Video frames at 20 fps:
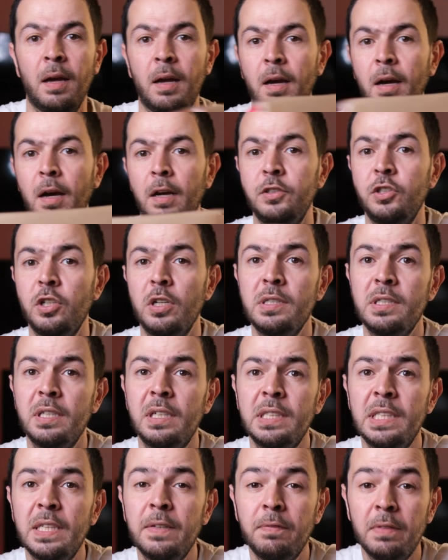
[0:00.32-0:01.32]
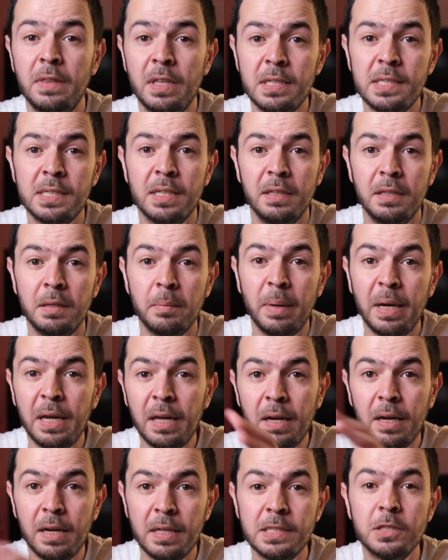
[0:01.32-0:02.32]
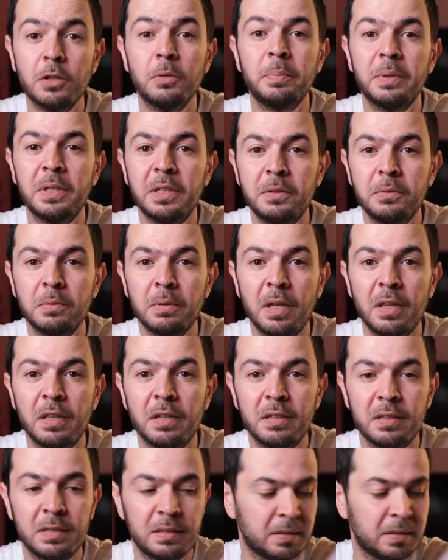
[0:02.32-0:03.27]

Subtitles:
I just received this in the mail. Let's open it together.